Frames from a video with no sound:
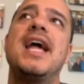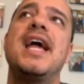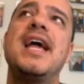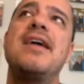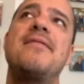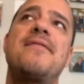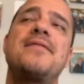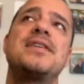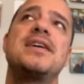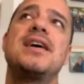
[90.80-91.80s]
if
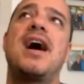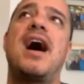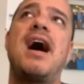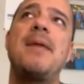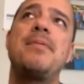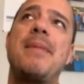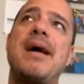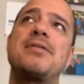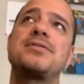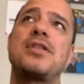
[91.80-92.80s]
I put my
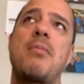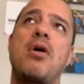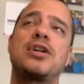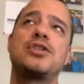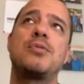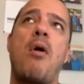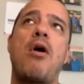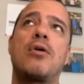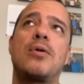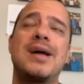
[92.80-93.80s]
house on the market
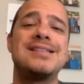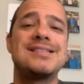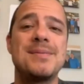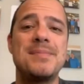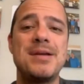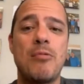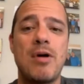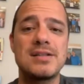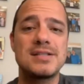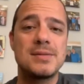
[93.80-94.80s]
tomorrow and somebody
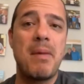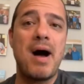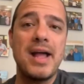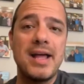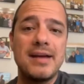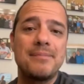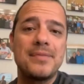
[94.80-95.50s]
wants to buy it,